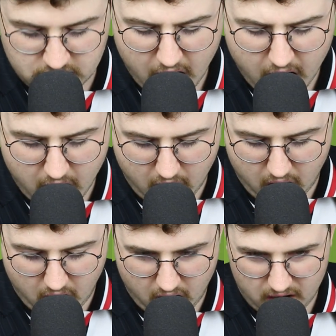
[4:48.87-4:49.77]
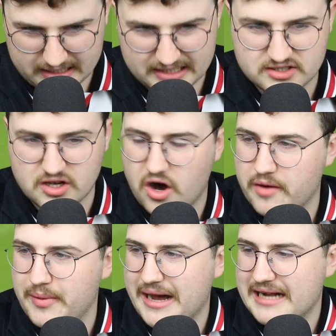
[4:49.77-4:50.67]
god, it's gone
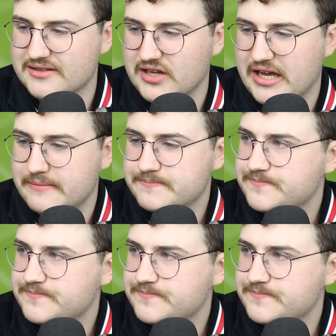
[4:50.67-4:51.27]
badly.